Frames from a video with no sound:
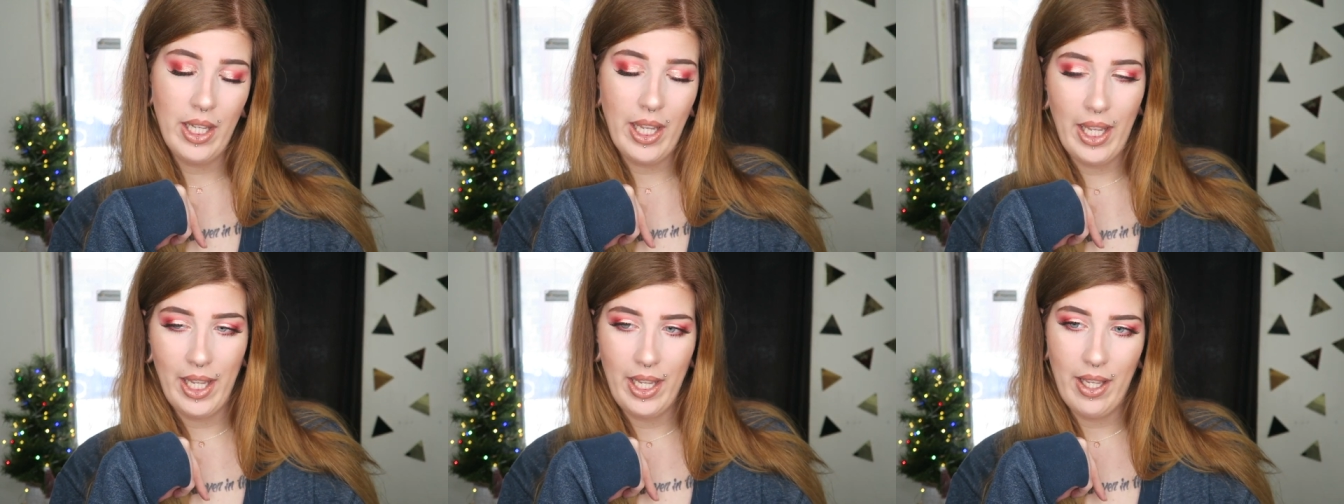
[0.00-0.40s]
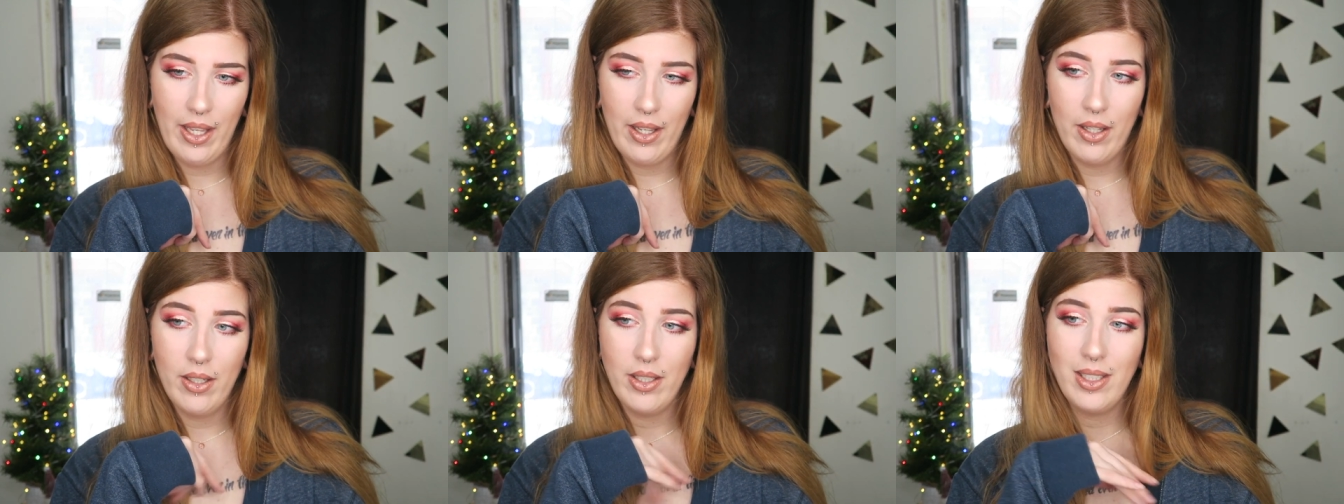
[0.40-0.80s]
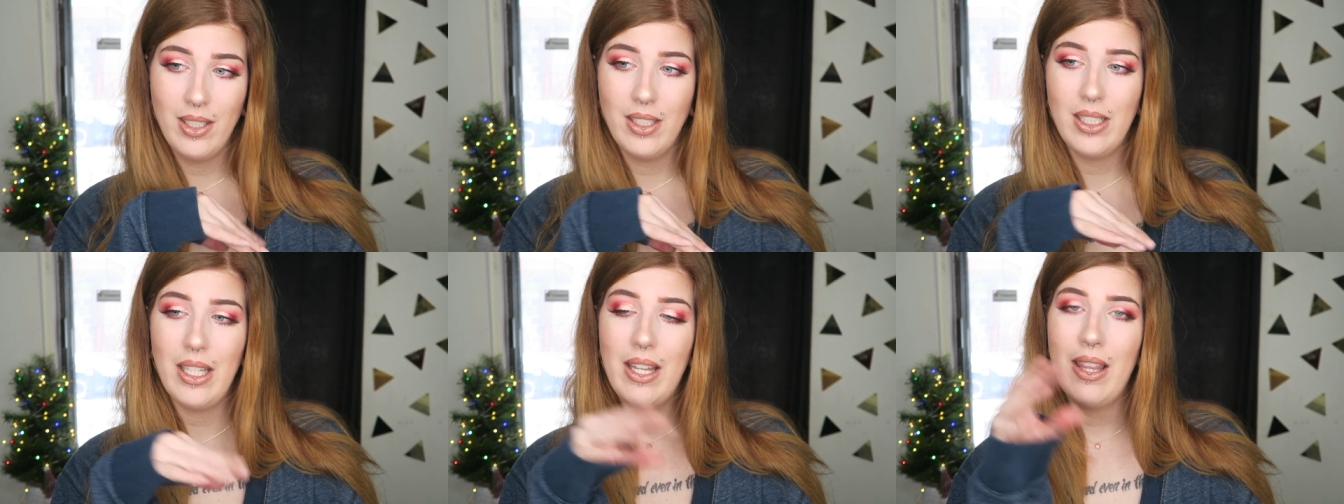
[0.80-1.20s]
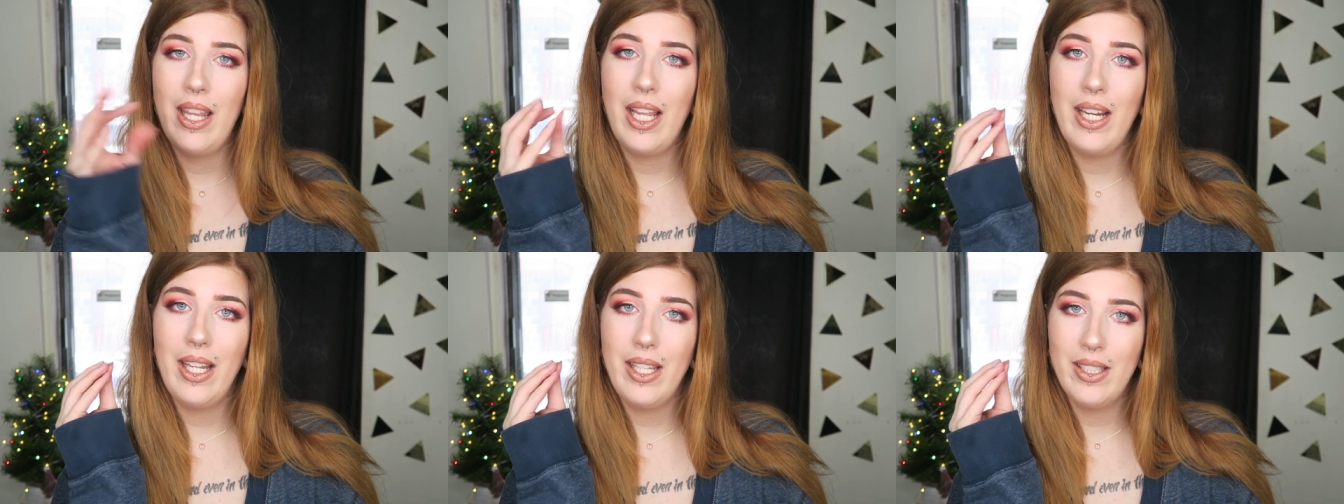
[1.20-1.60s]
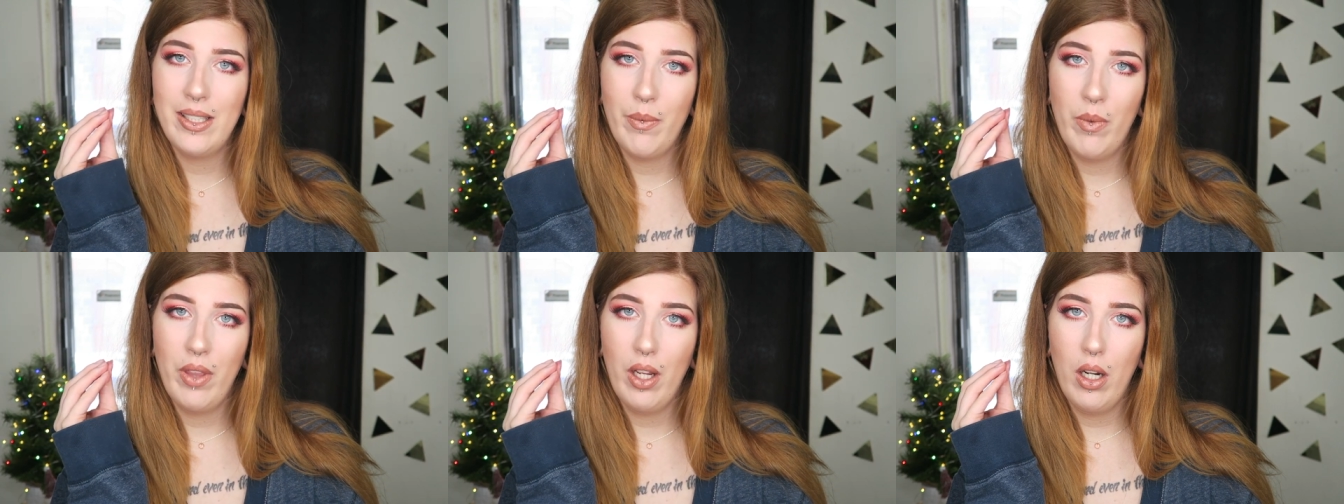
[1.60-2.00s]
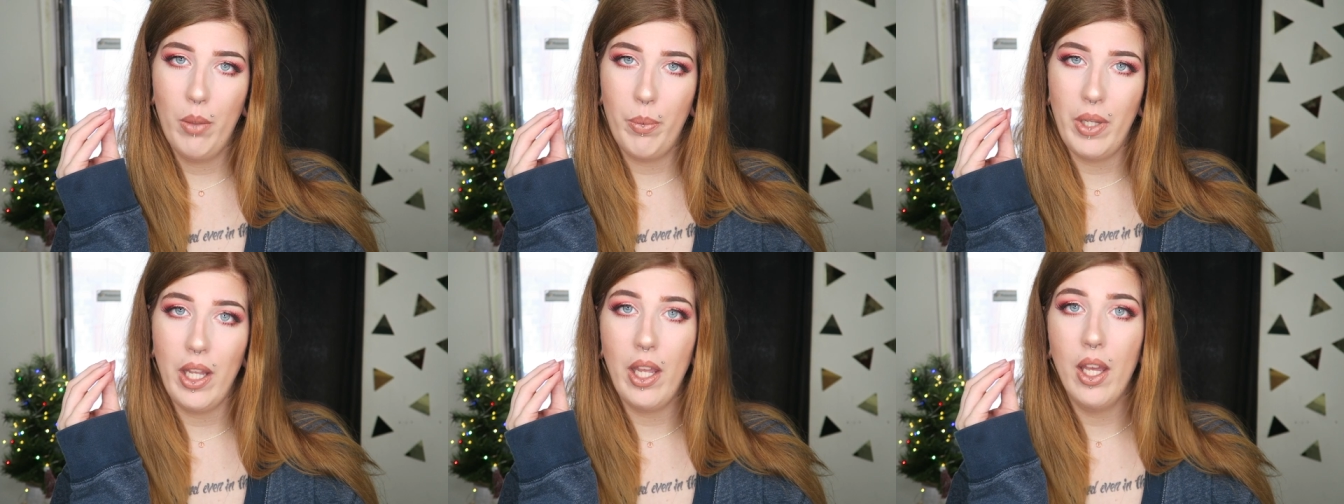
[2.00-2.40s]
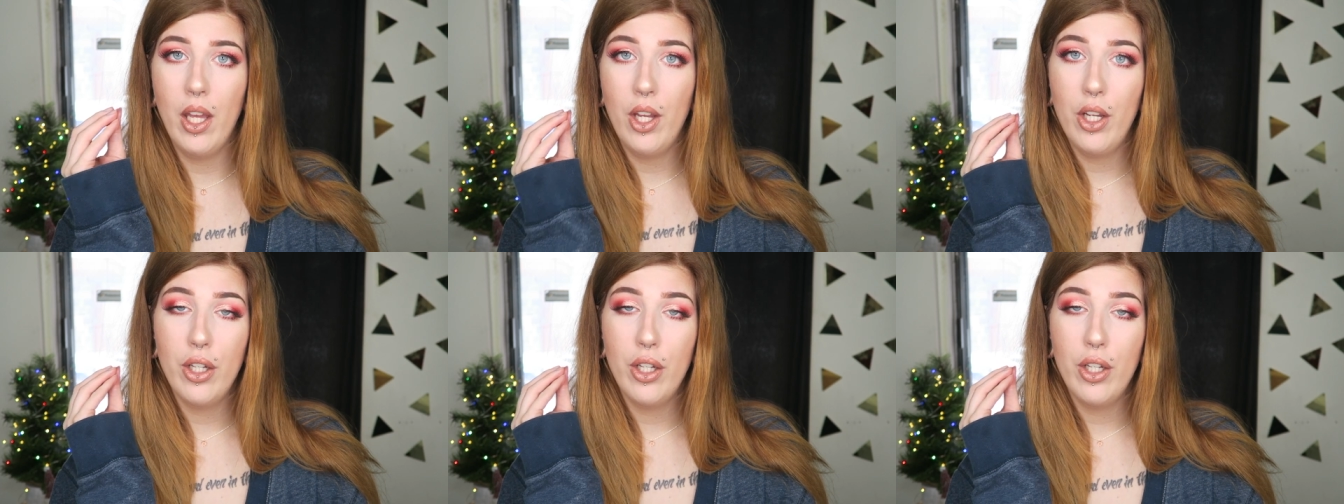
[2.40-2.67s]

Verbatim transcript: and they need some therapy.